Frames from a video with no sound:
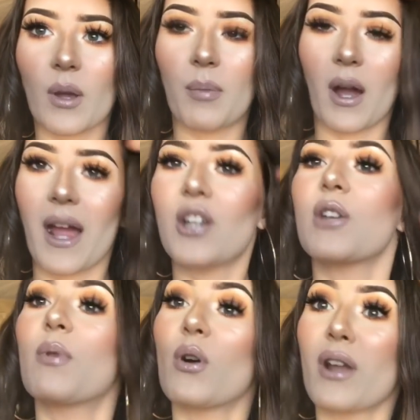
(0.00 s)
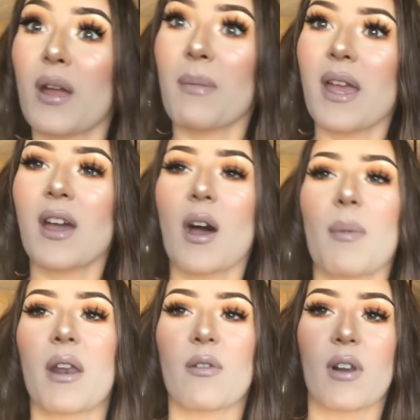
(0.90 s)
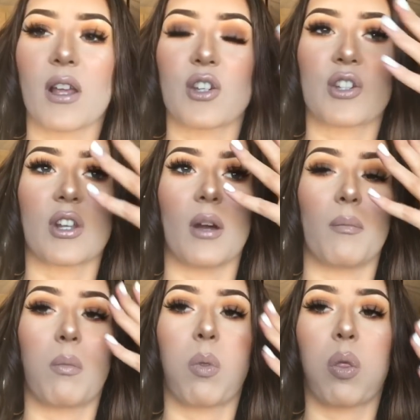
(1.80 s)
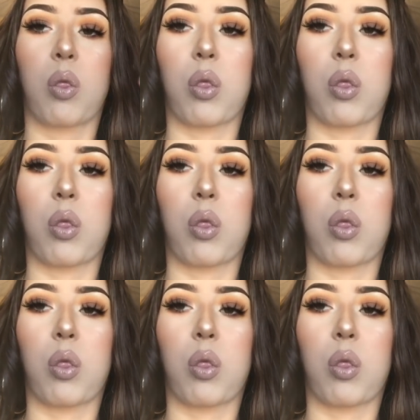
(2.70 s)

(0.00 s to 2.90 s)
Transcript: but I actually put on eye makeup and I feel like it's just going to,